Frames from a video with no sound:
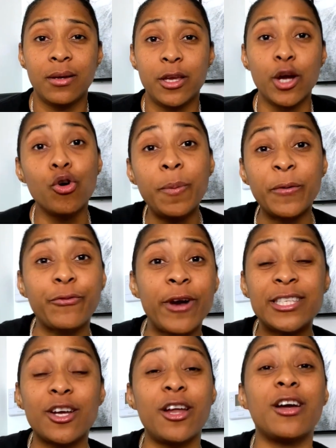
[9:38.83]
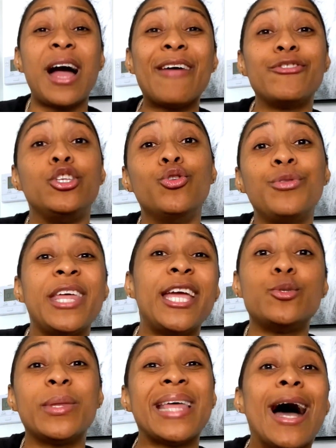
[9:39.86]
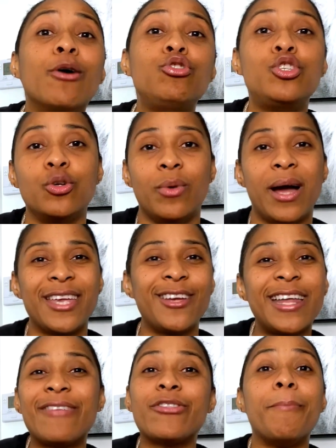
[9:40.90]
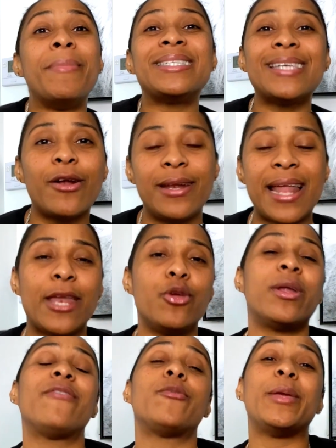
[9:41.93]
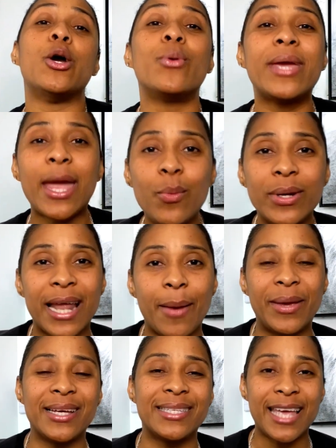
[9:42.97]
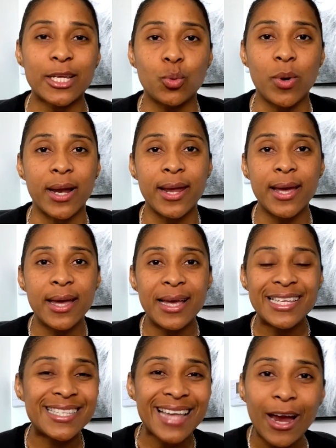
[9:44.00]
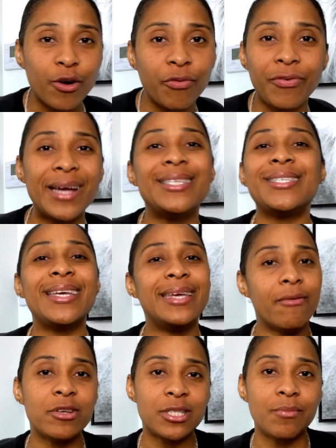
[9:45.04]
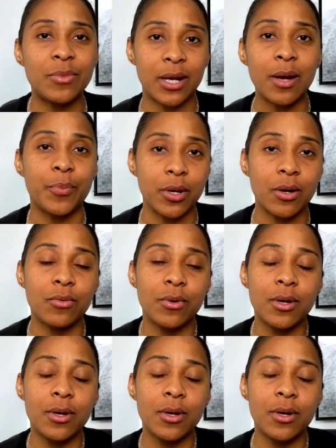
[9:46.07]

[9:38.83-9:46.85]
Your group of friends are going to have to do things without you, and you're going to have to miss out on that. You're going to have to be okay with that because guess what? Sacrifice isn't giving something up, you know.